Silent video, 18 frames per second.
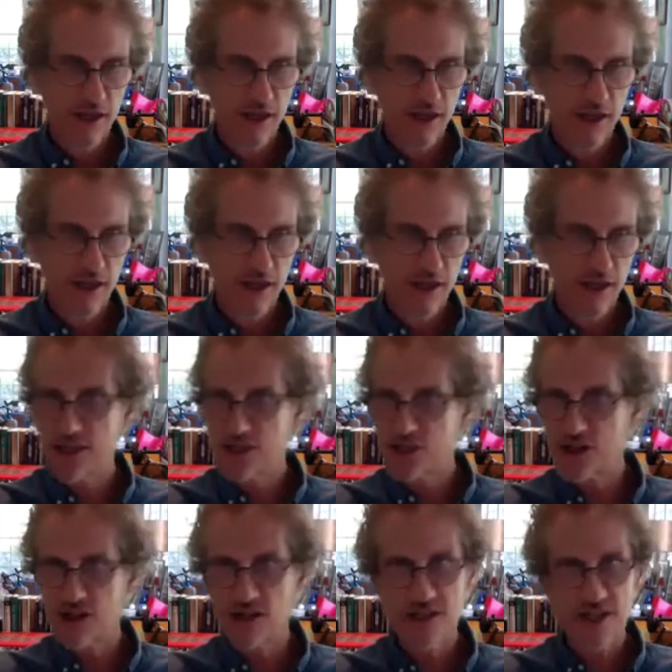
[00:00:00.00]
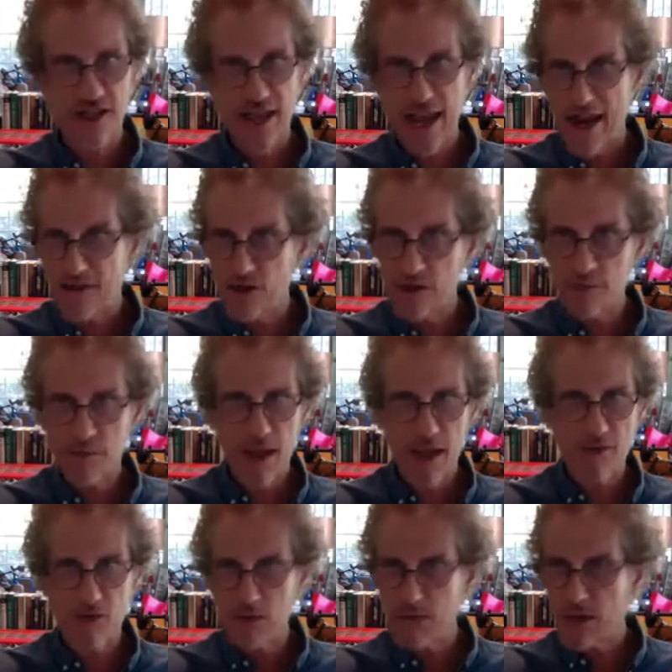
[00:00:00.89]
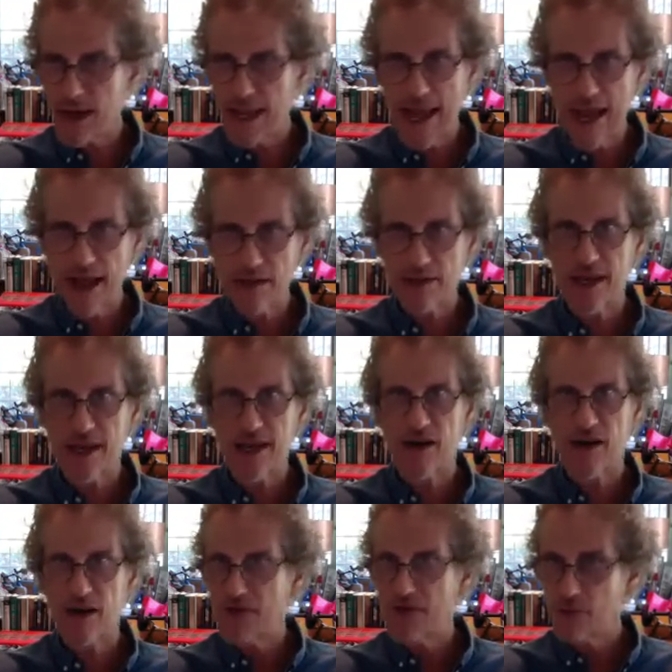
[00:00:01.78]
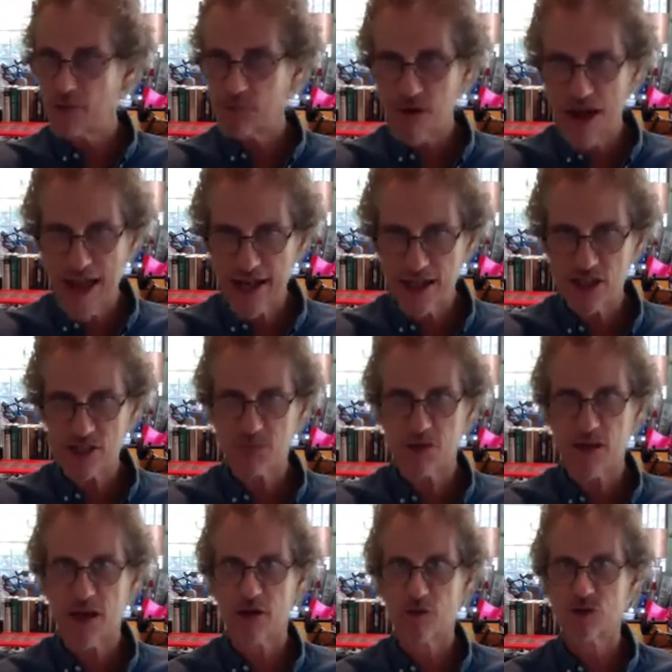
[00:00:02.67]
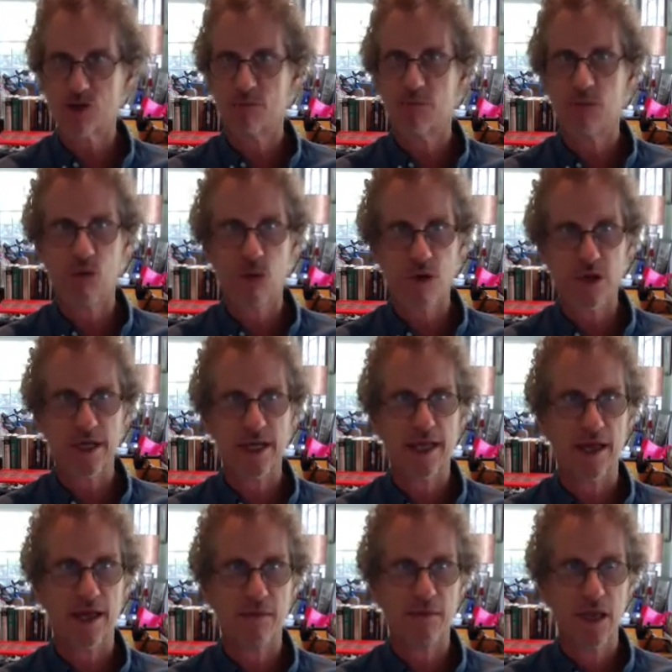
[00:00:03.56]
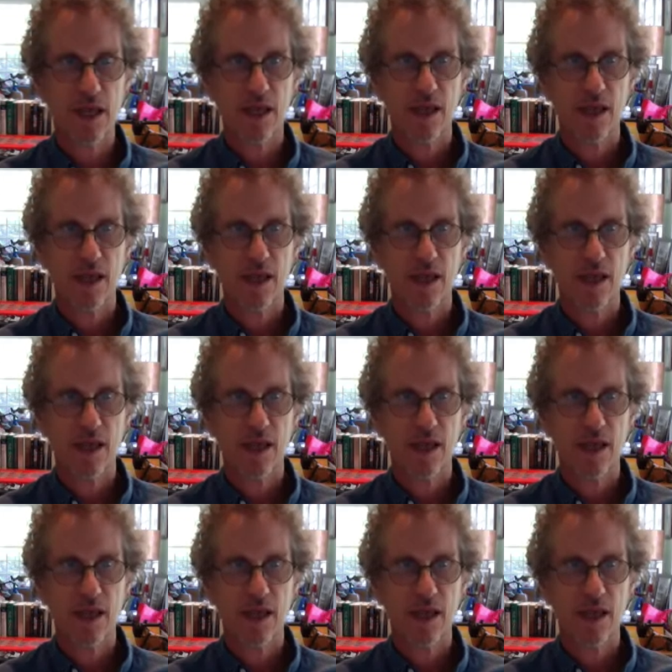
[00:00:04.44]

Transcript: From the manager to everybody out there, every practice player was important to him.